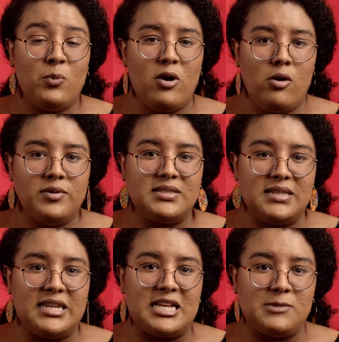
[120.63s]
We are only
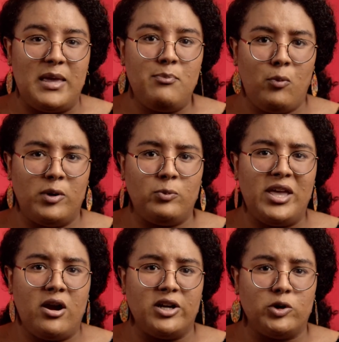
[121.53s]
seen as people when
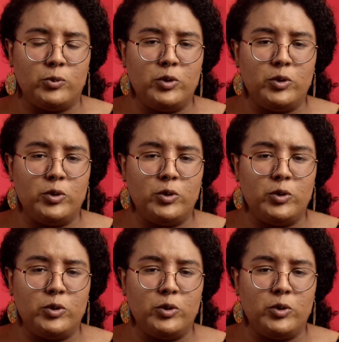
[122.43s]
we are in